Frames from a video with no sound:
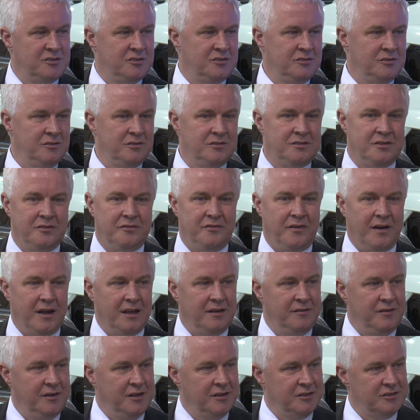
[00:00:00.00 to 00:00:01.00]
2 to
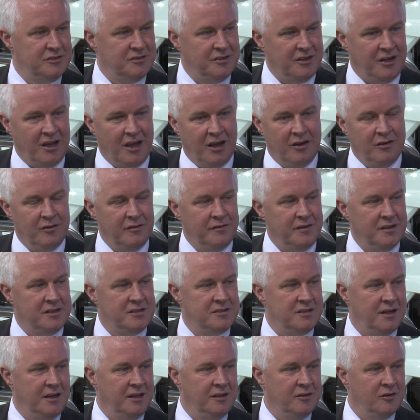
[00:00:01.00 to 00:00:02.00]
5 years to get out of this
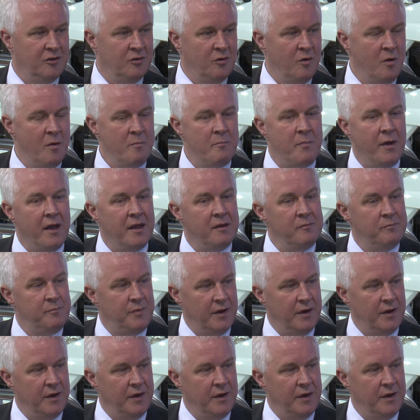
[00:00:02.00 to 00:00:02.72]
cycle, but in